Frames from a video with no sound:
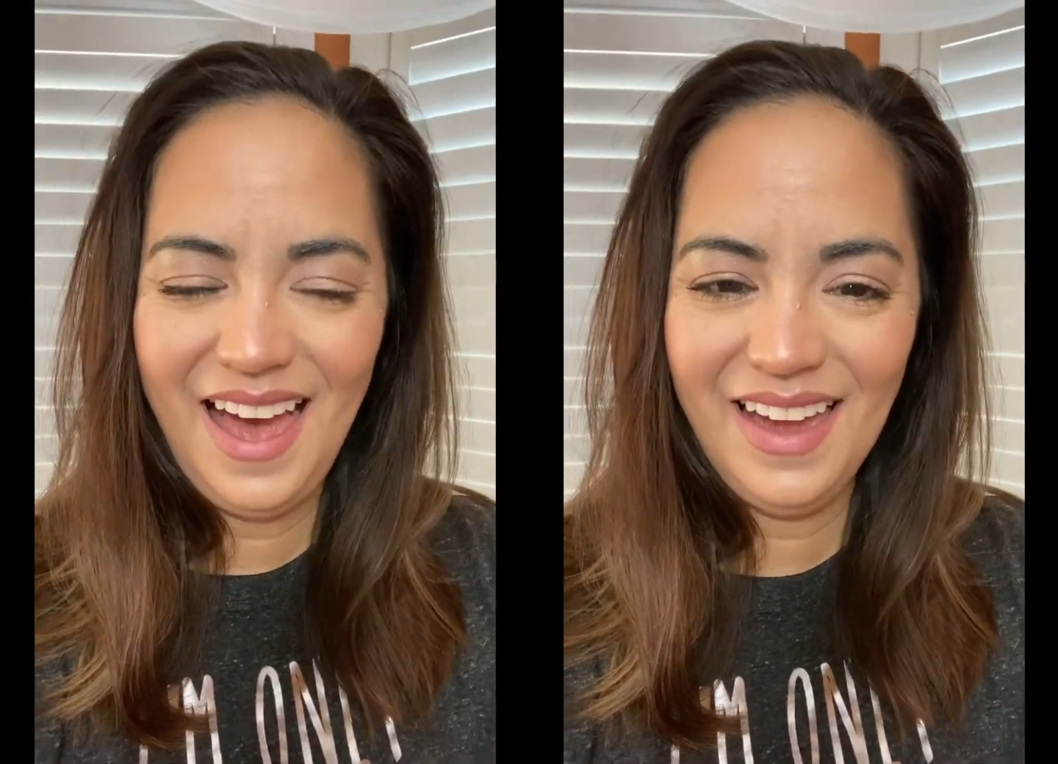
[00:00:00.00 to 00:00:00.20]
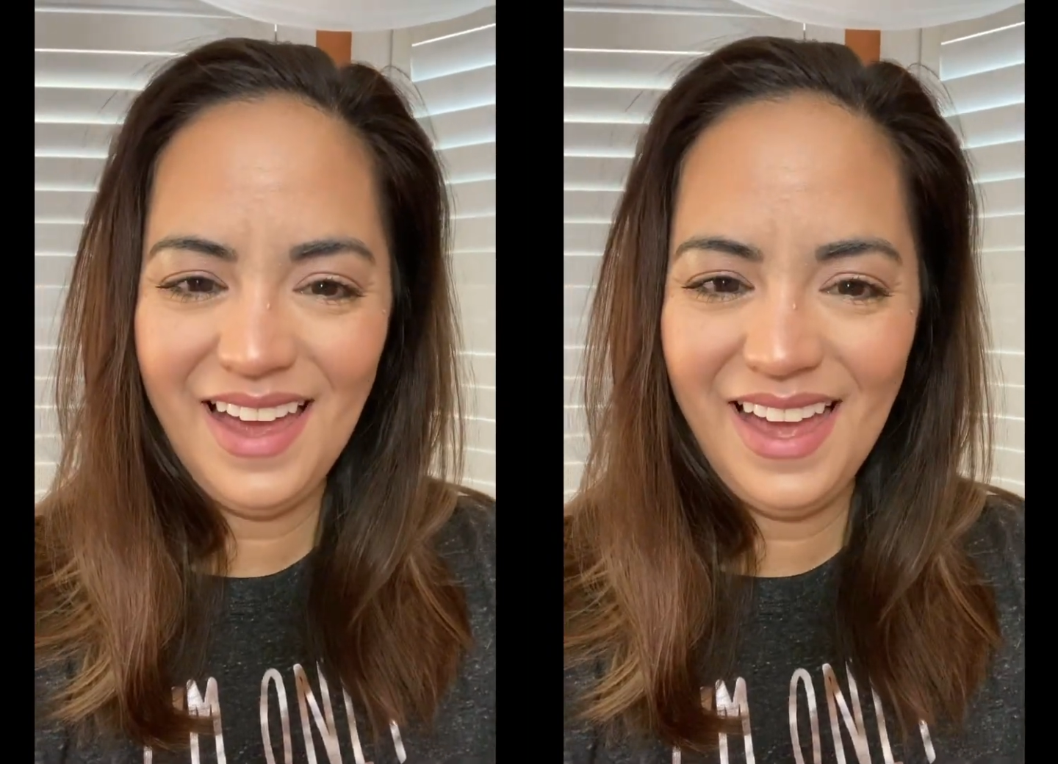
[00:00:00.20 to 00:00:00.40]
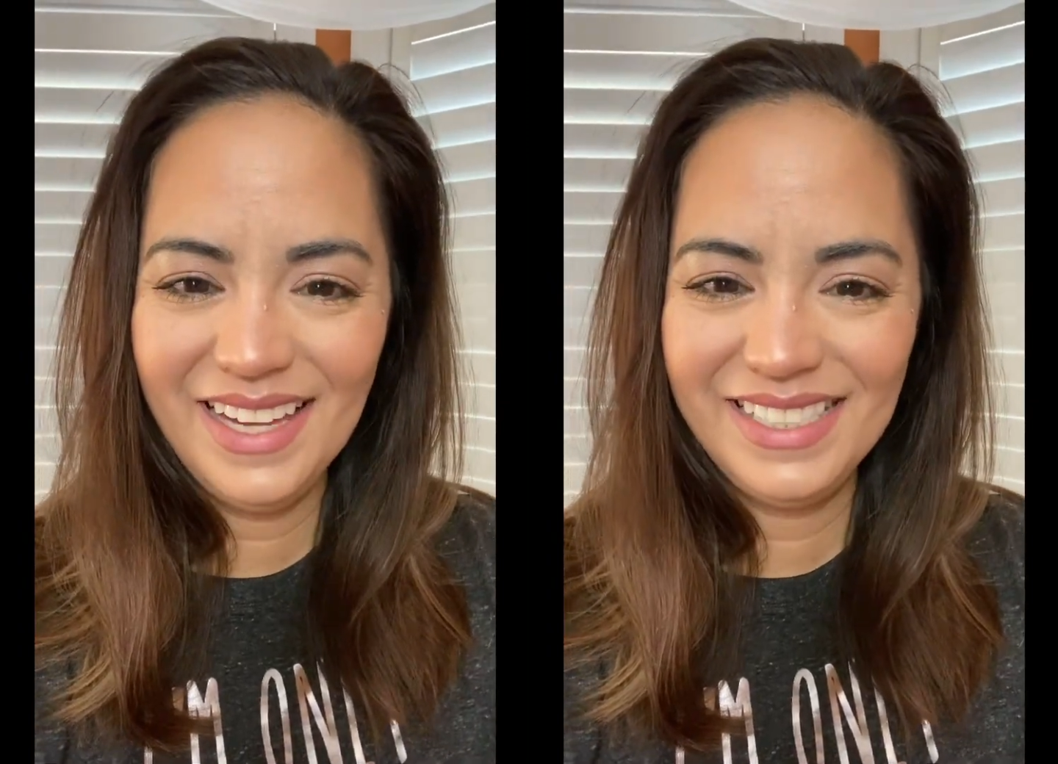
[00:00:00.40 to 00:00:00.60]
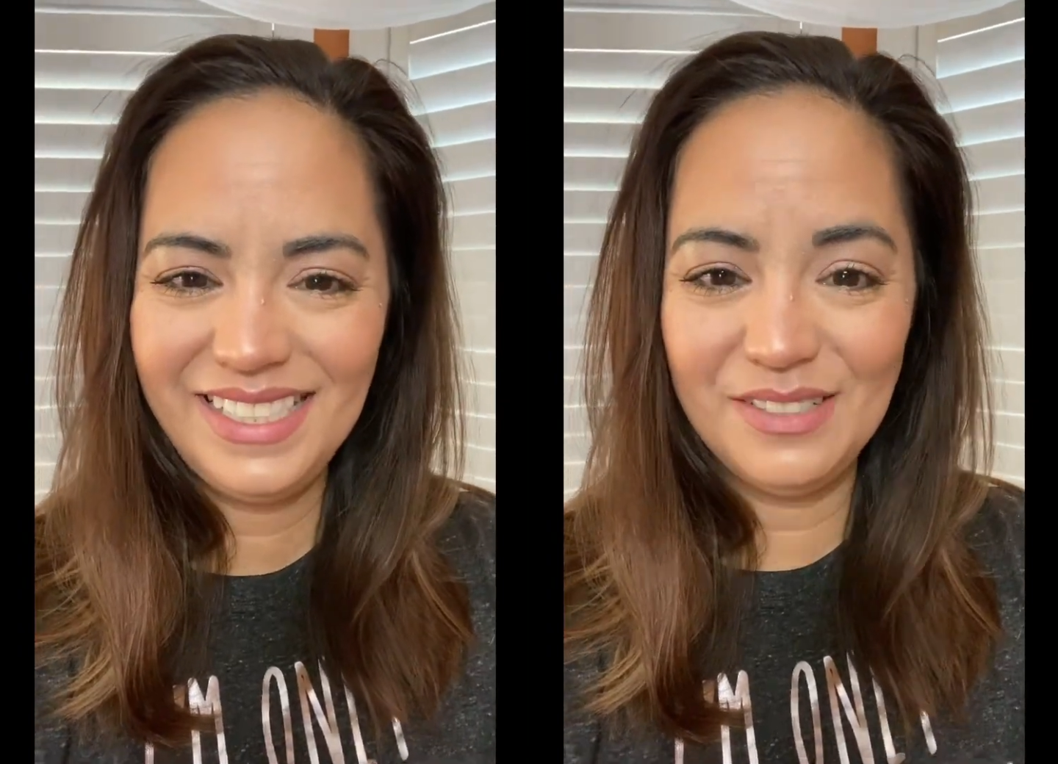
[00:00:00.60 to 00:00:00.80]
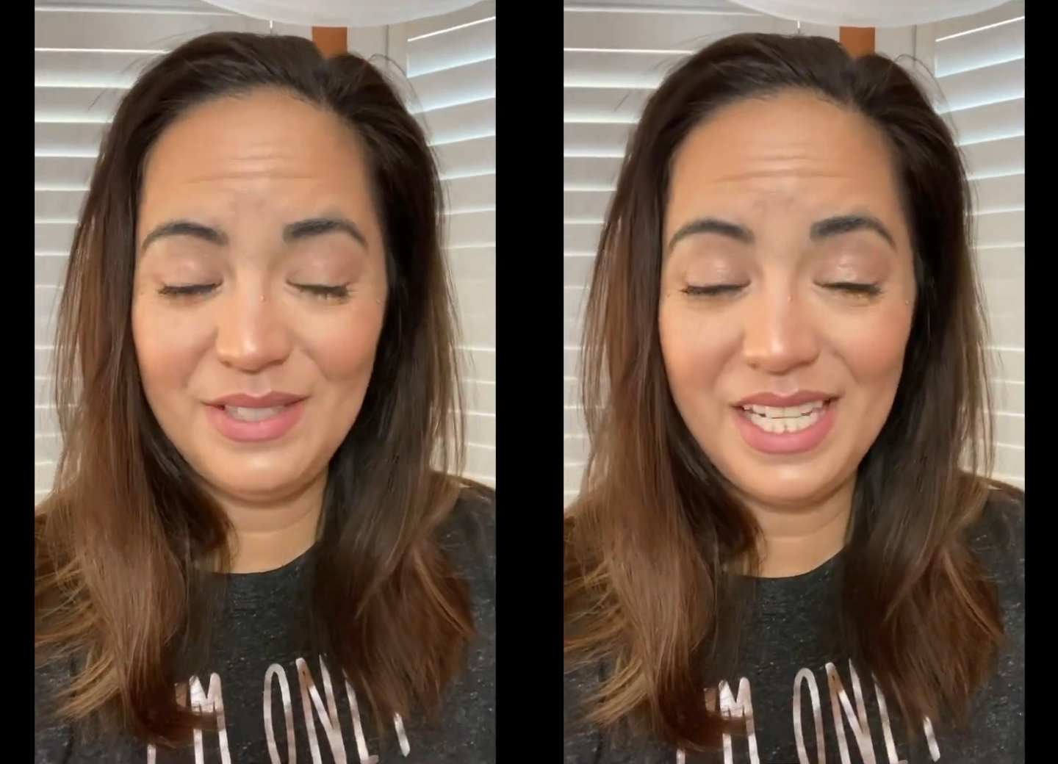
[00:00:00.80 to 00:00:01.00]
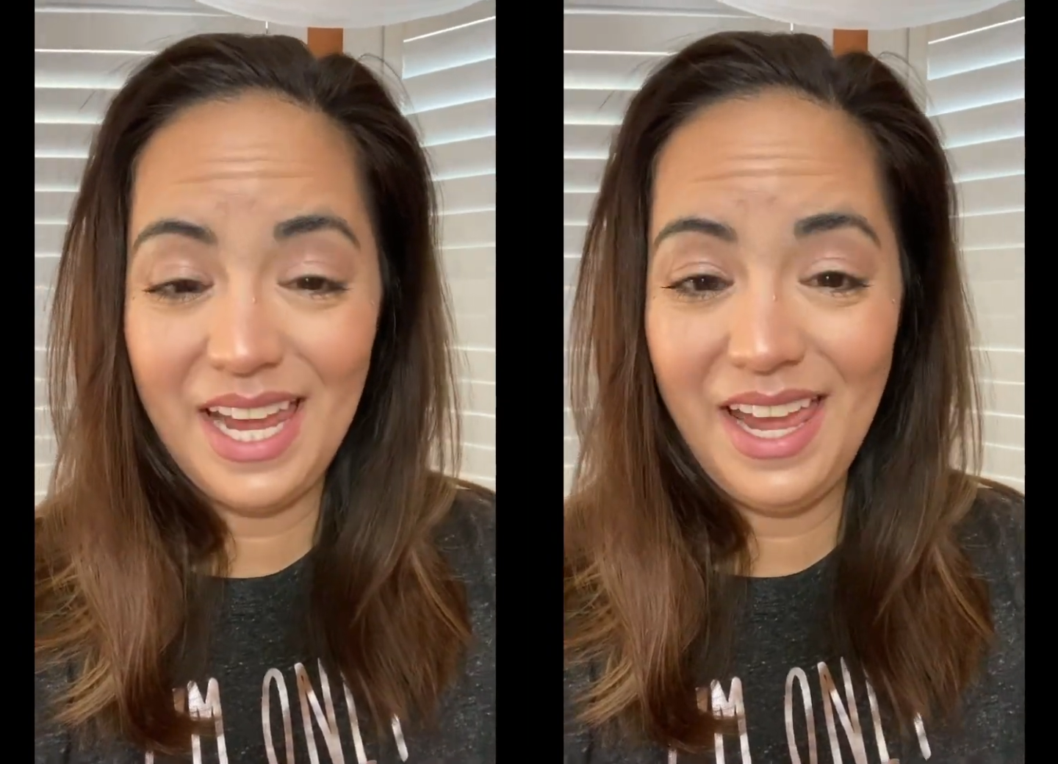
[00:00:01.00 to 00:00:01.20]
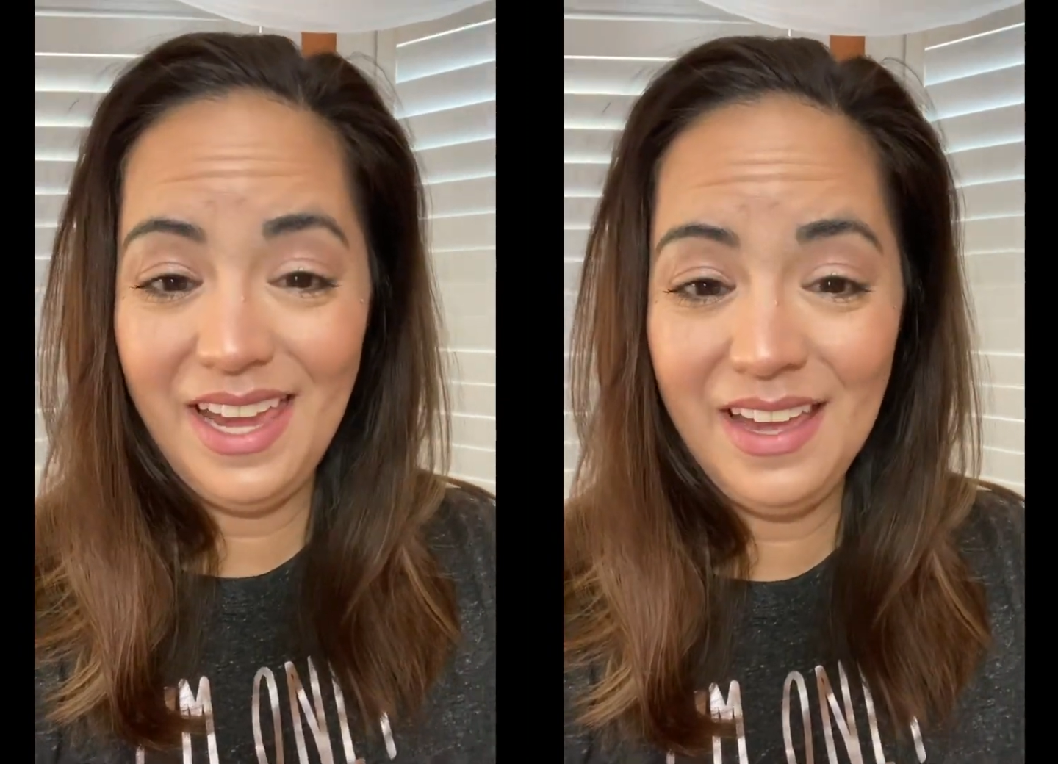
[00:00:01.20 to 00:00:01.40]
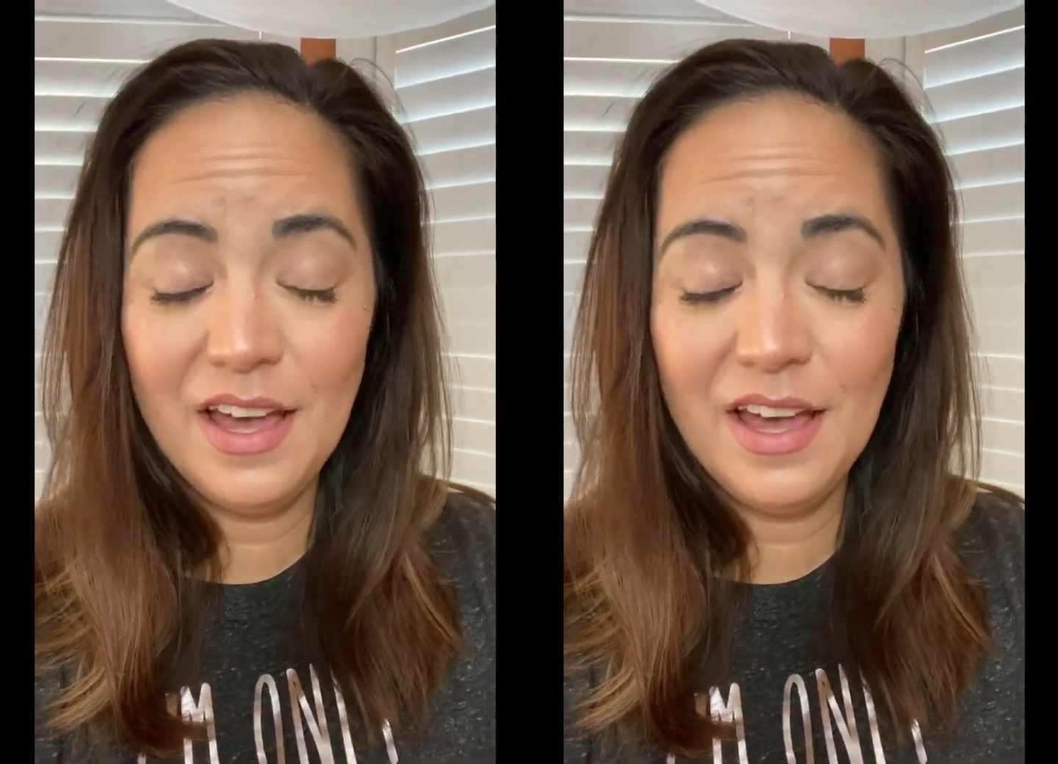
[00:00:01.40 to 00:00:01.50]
Hi guys, so today